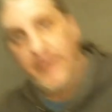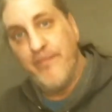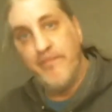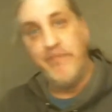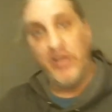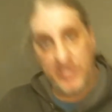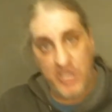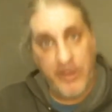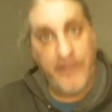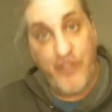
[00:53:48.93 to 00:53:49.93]

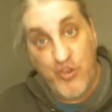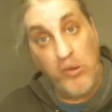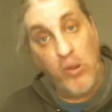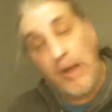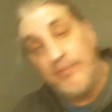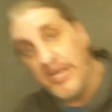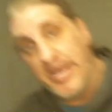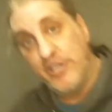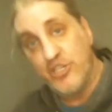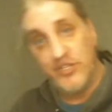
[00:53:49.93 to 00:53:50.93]
military feudal
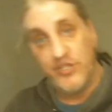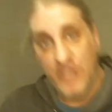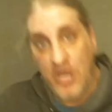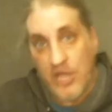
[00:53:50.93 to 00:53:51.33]
obligations